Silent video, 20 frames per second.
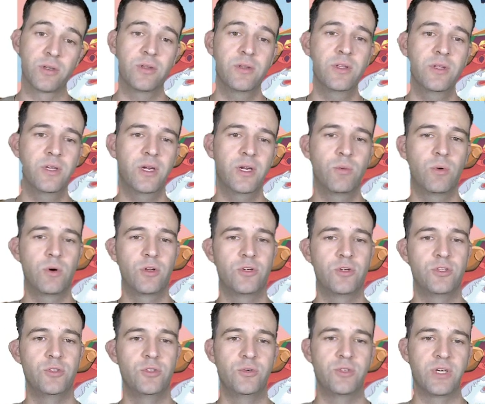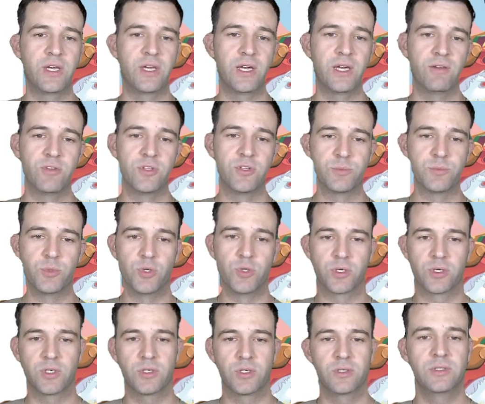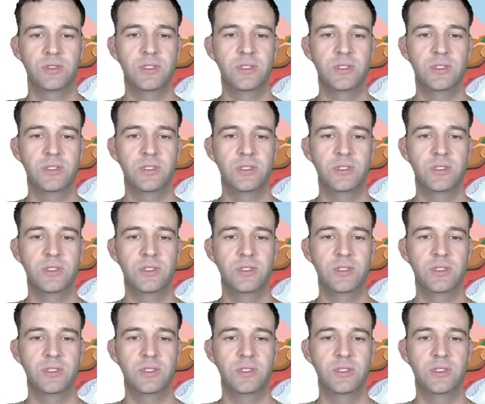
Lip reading: then I want you to have this book.